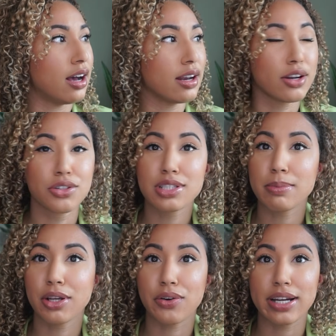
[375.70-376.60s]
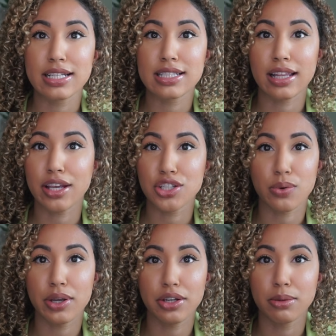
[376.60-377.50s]
I don't know, do something crazy like
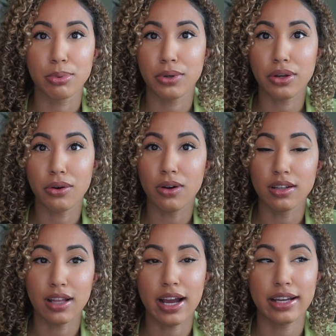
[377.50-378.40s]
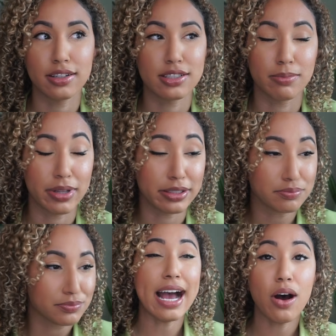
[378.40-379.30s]
showing your booty hole online or something.